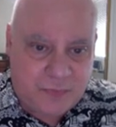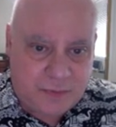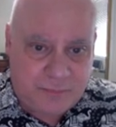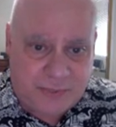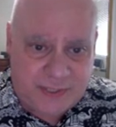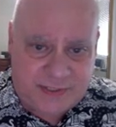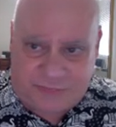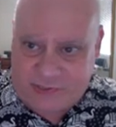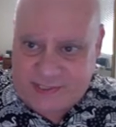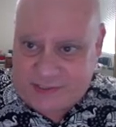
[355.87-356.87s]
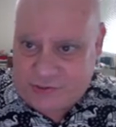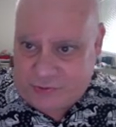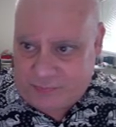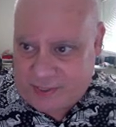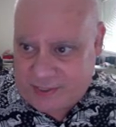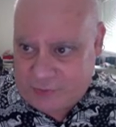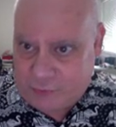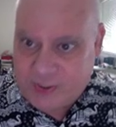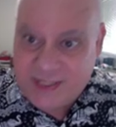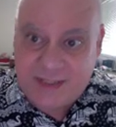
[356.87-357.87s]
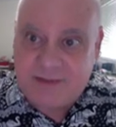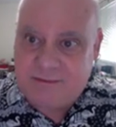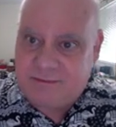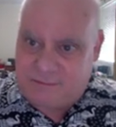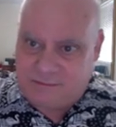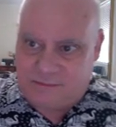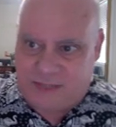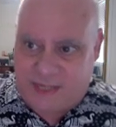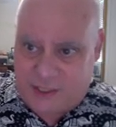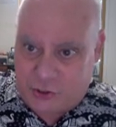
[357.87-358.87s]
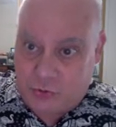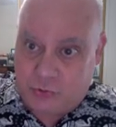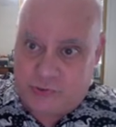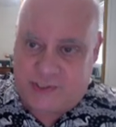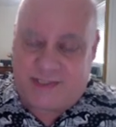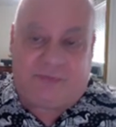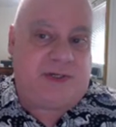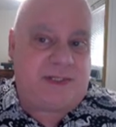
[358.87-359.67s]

But different cells in your body read and use different